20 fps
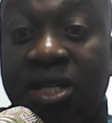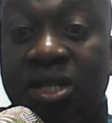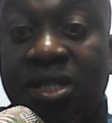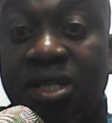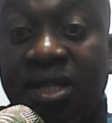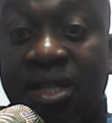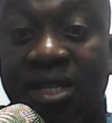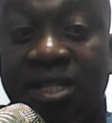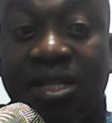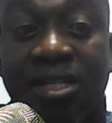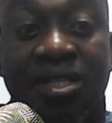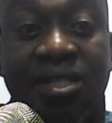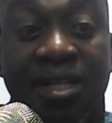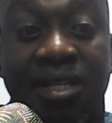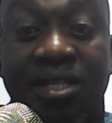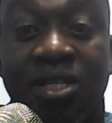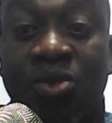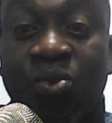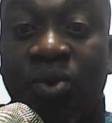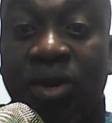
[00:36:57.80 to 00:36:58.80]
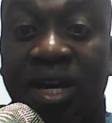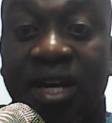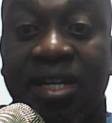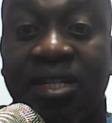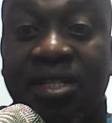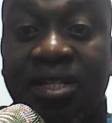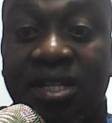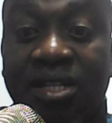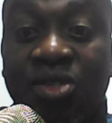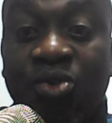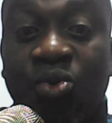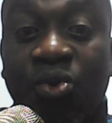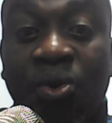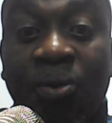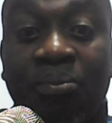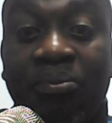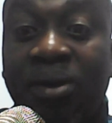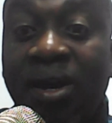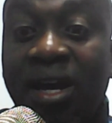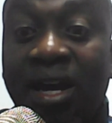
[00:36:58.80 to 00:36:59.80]
is where it is. You
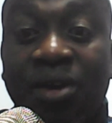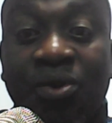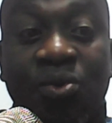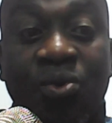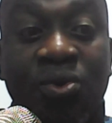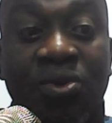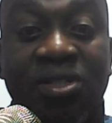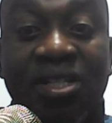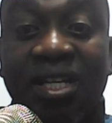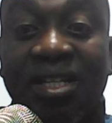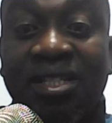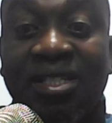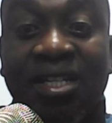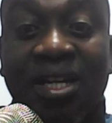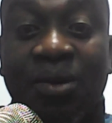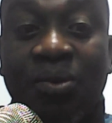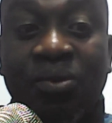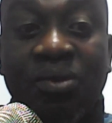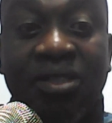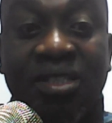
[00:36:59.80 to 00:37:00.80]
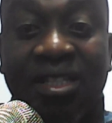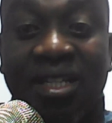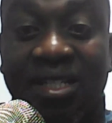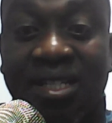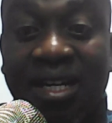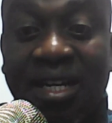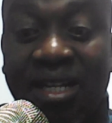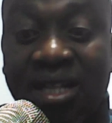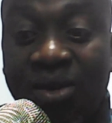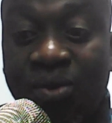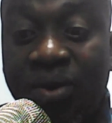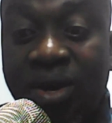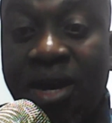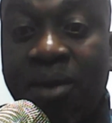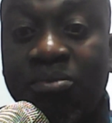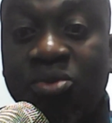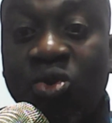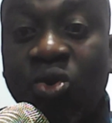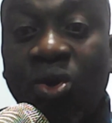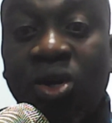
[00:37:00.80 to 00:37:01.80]
know, prayer, you don't just shout. Just like the way
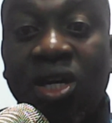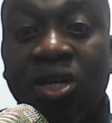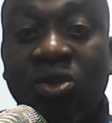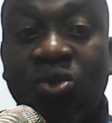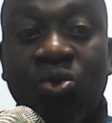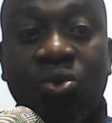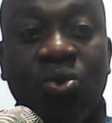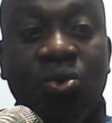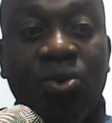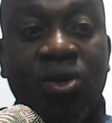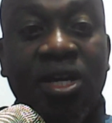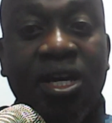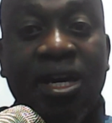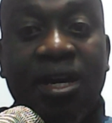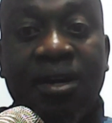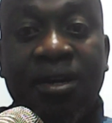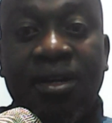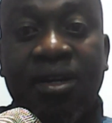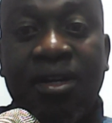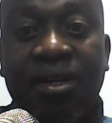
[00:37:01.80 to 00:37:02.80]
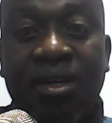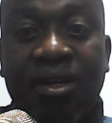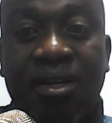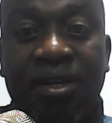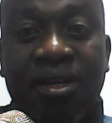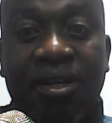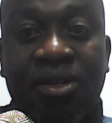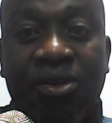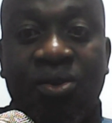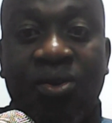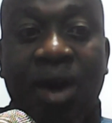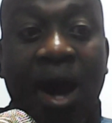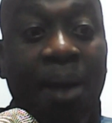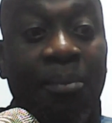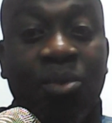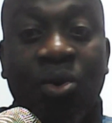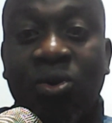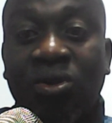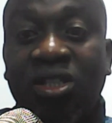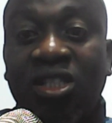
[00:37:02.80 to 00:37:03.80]
I'm talking to you here. You know,
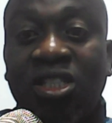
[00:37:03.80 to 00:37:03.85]
I'm not